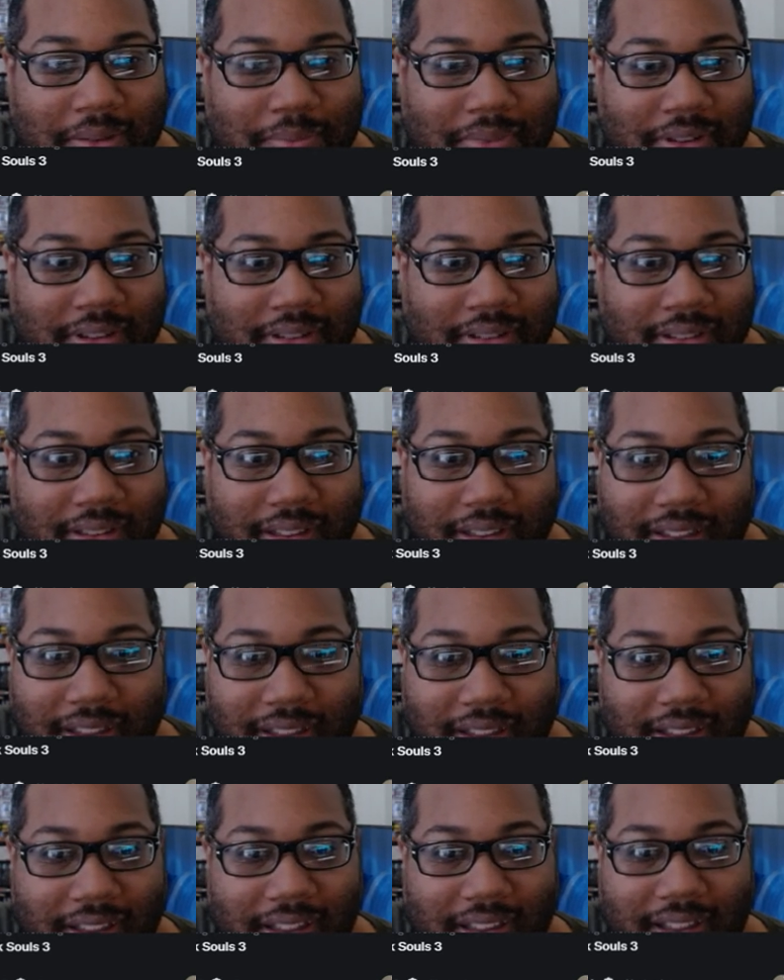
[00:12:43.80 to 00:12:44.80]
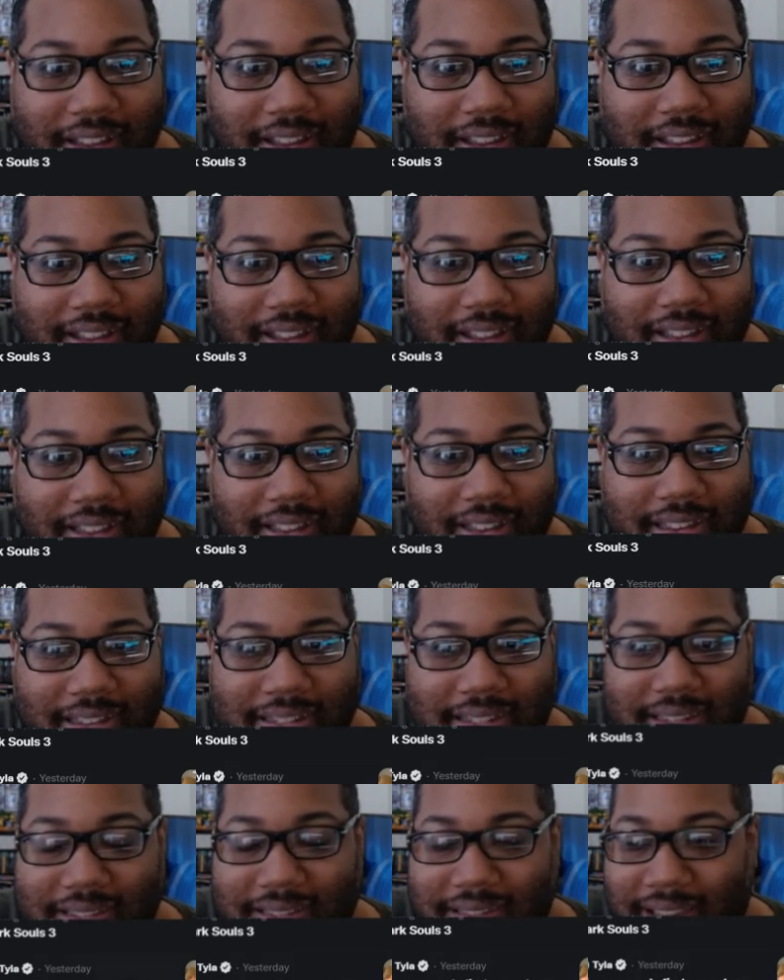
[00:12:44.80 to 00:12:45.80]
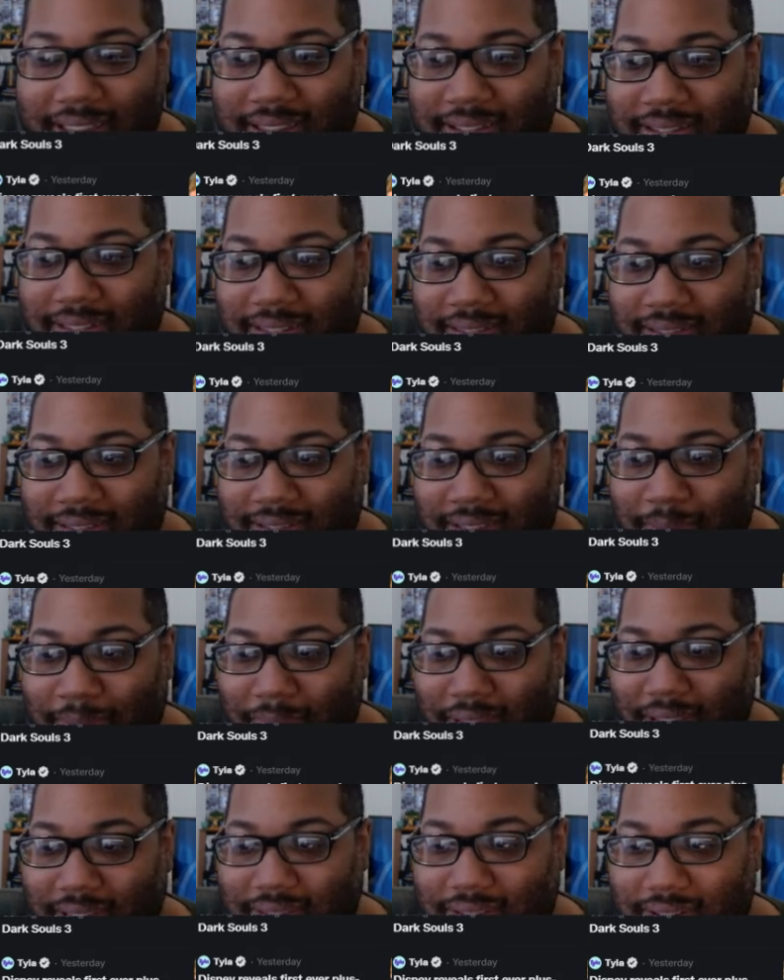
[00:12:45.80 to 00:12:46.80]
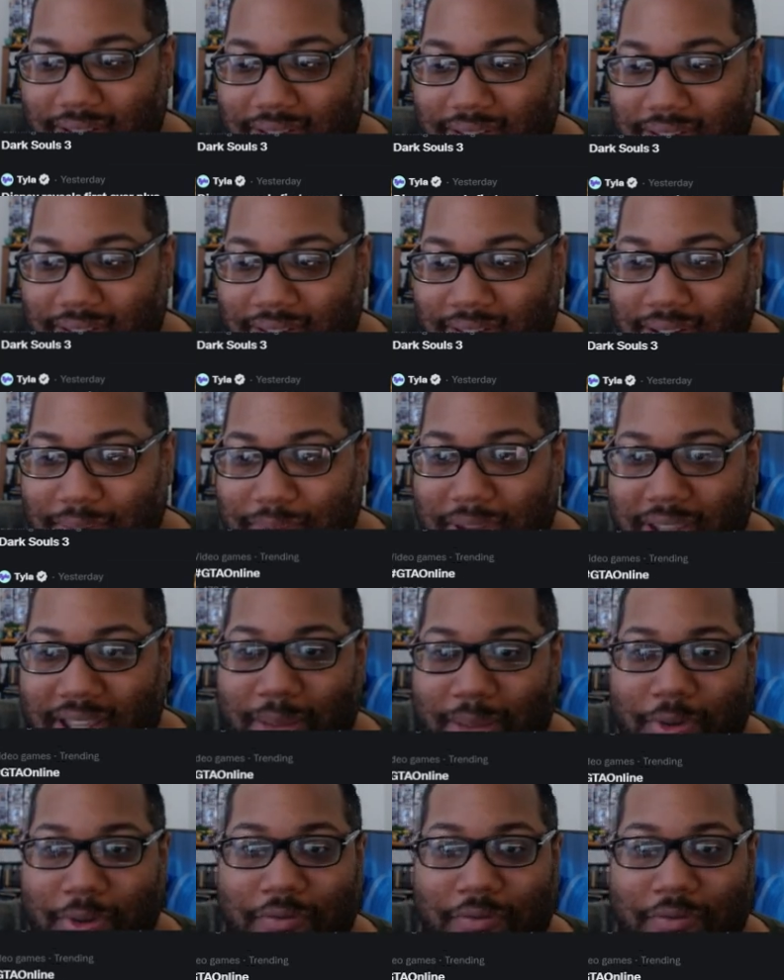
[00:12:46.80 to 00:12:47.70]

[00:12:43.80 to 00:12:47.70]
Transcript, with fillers: But it's just it's just the message shouldn't be coming